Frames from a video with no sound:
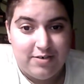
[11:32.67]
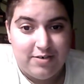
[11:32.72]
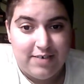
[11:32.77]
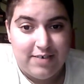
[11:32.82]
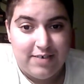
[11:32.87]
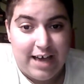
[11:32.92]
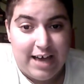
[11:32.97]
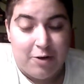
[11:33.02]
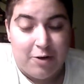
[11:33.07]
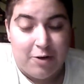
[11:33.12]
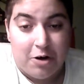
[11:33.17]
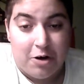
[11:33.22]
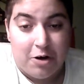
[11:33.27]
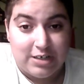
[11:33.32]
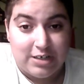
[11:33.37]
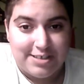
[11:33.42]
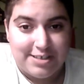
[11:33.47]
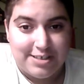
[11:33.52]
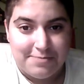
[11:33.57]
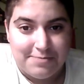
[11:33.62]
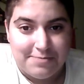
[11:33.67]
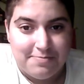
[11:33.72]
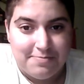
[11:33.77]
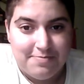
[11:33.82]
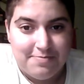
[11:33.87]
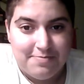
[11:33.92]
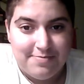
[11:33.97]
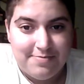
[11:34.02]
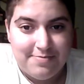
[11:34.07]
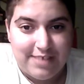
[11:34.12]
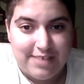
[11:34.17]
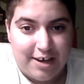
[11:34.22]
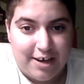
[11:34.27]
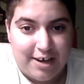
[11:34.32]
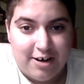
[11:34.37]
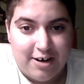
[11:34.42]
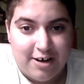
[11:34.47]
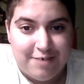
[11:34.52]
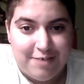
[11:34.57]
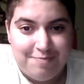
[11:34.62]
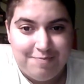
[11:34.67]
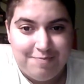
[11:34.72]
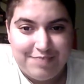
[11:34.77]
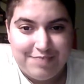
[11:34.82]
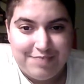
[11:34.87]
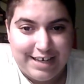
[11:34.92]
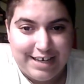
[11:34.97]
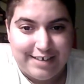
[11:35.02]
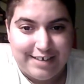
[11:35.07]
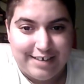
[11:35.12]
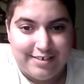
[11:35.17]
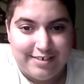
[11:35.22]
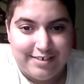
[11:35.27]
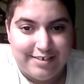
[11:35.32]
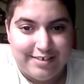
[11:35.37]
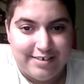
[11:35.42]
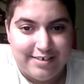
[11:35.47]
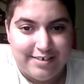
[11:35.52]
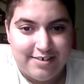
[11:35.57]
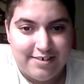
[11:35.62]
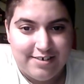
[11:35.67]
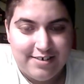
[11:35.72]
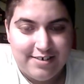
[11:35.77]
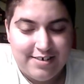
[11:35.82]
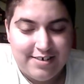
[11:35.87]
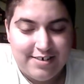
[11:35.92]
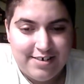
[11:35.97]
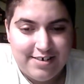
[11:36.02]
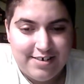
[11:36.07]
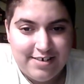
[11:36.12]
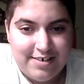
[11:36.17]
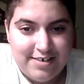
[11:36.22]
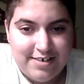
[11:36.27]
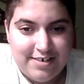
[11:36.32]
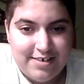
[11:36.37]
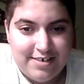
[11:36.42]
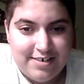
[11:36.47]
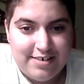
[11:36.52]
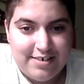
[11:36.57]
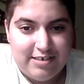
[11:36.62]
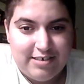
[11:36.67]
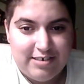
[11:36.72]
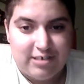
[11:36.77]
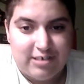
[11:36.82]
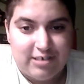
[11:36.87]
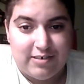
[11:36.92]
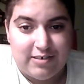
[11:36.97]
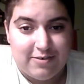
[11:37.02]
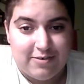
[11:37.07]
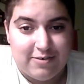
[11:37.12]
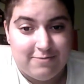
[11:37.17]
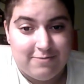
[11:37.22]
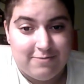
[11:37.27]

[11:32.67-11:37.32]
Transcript: how awesome they are, and just